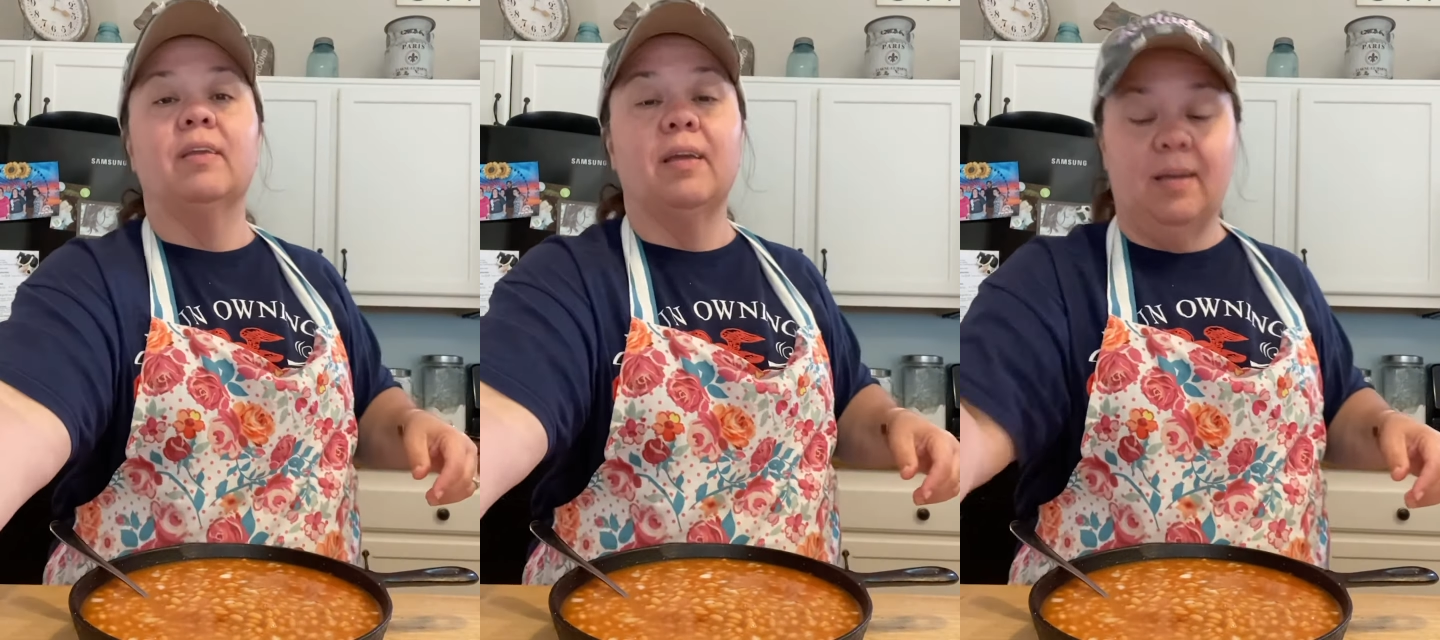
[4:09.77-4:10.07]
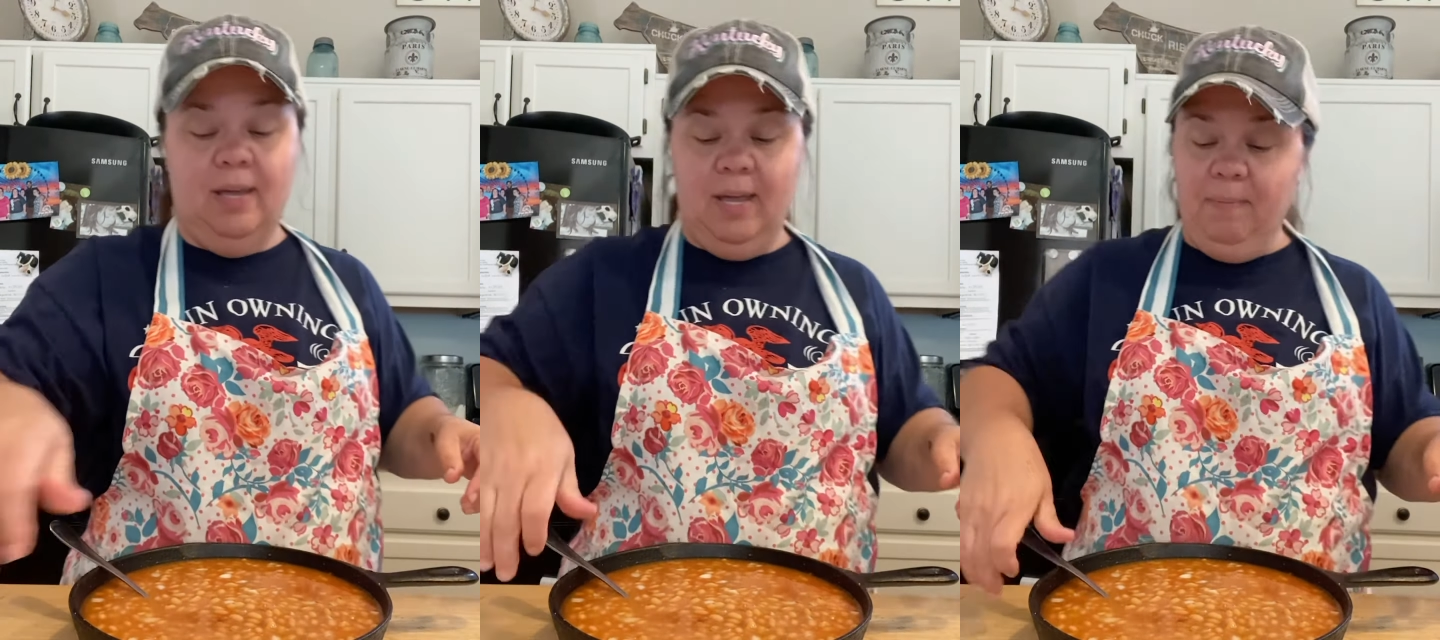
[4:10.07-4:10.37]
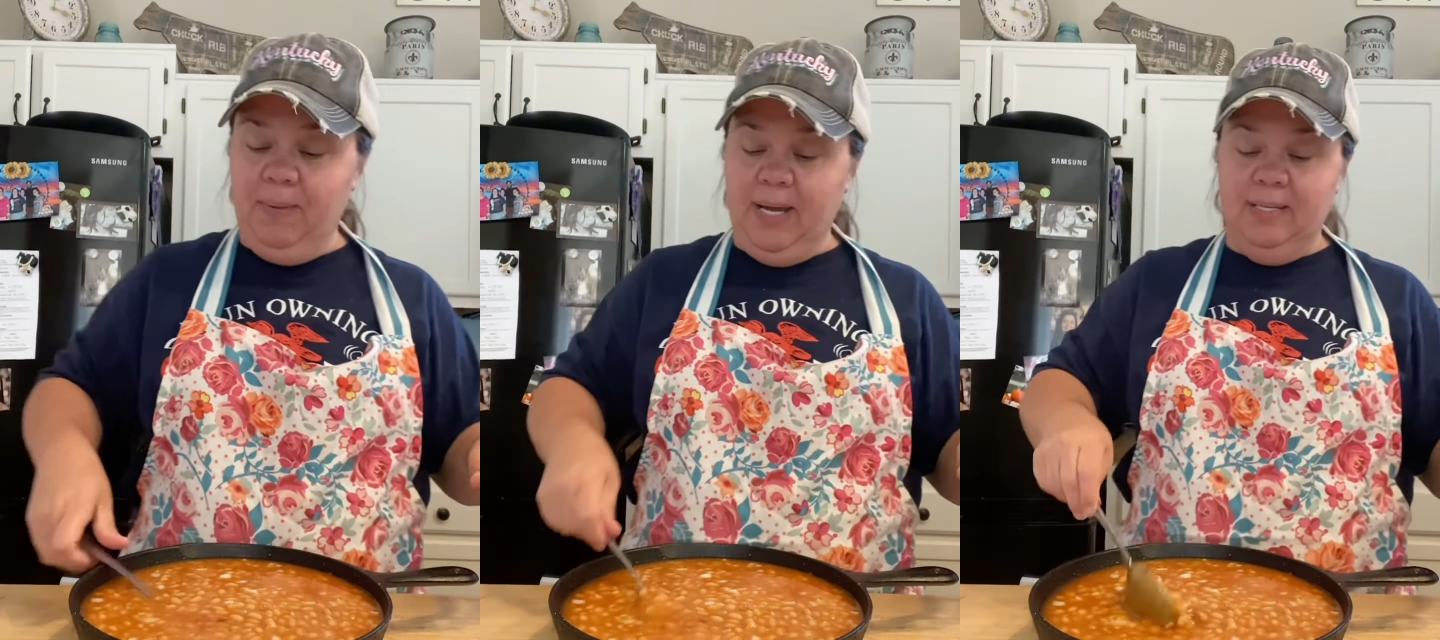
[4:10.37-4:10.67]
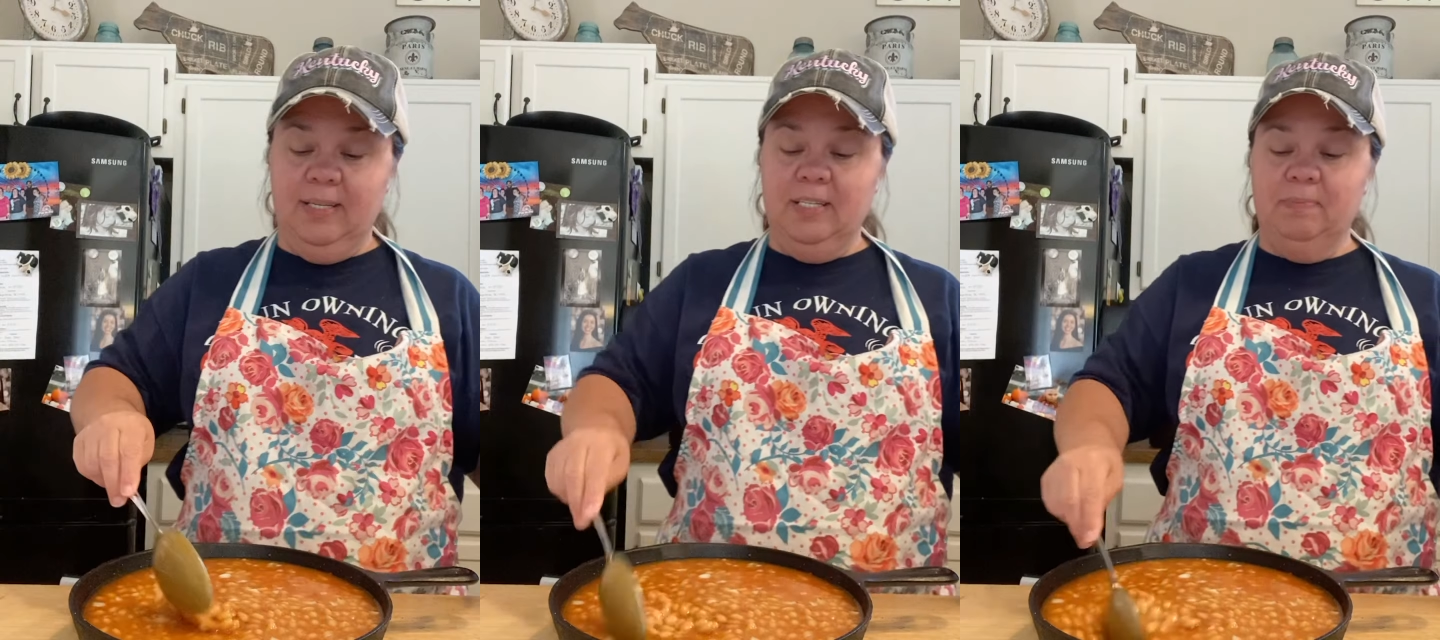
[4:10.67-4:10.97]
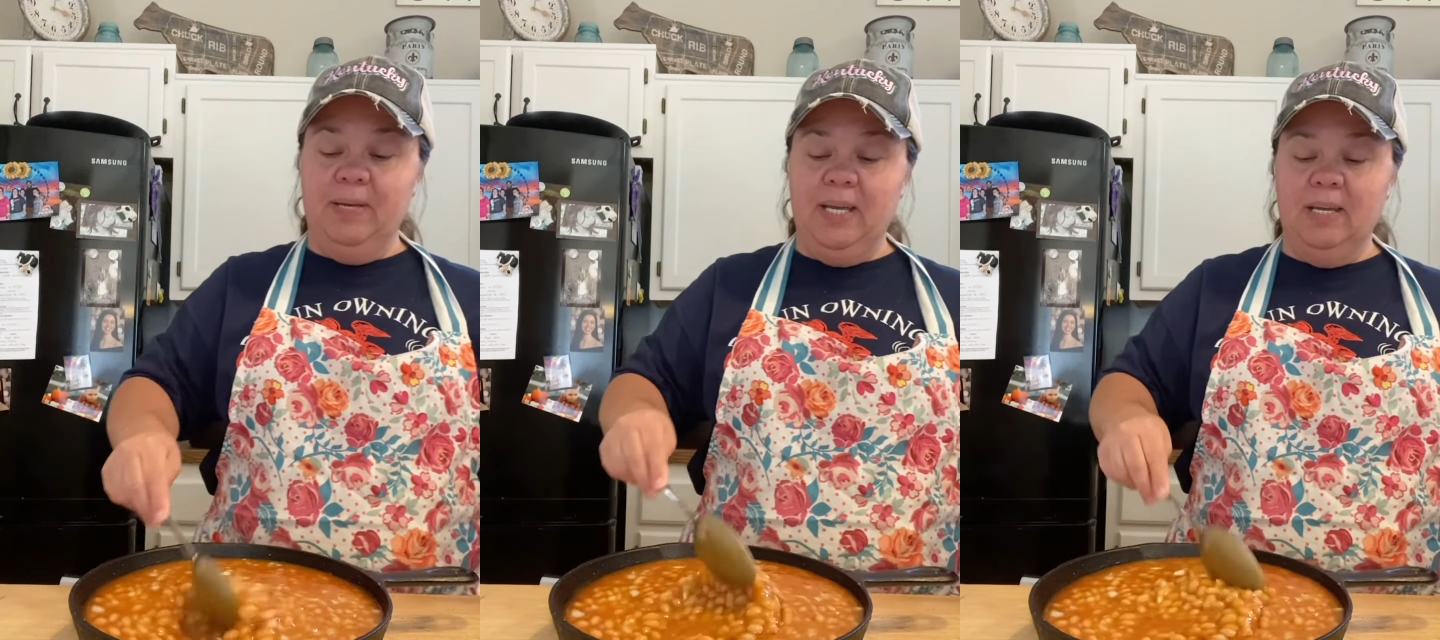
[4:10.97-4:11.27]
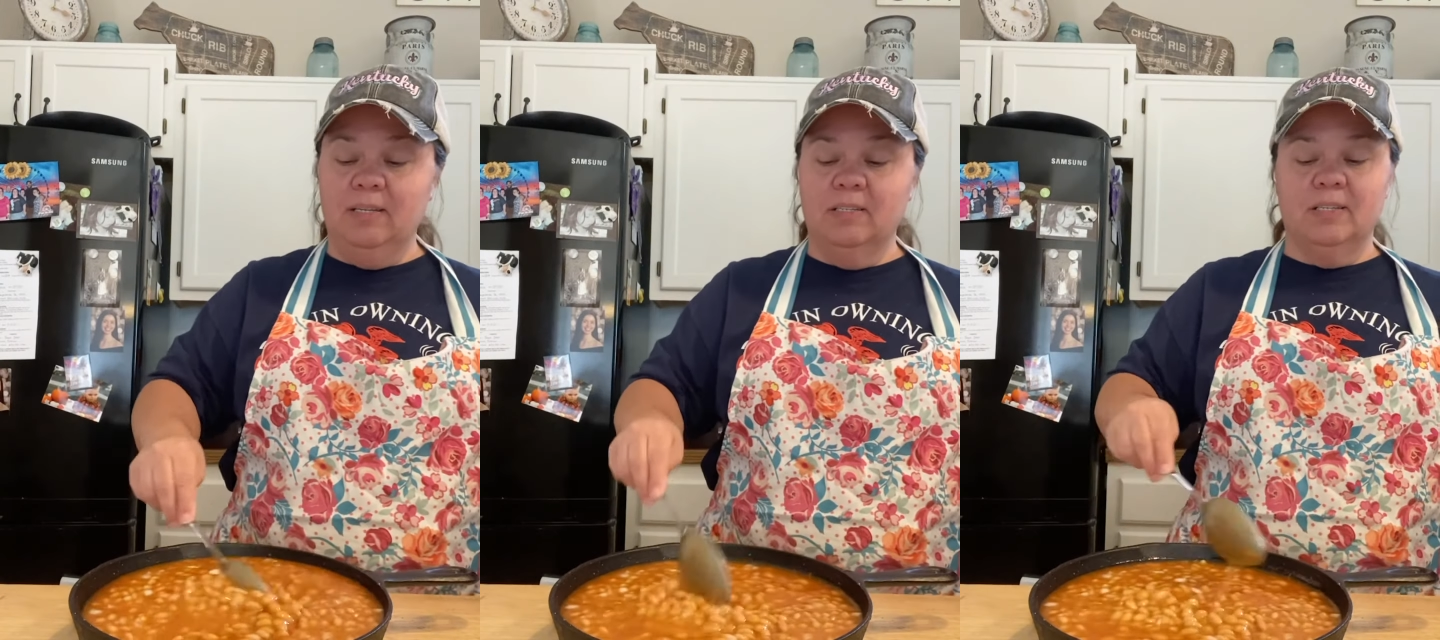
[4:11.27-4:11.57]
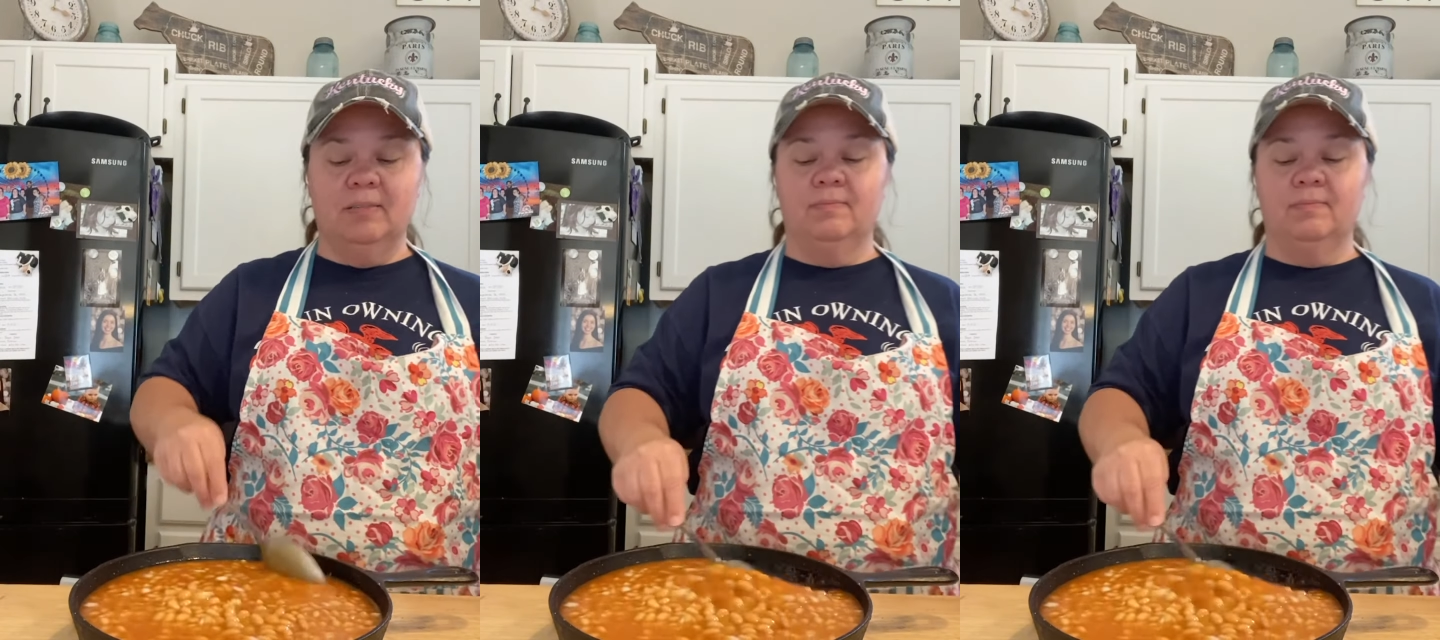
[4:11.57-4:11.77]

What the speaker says: it makes these beans,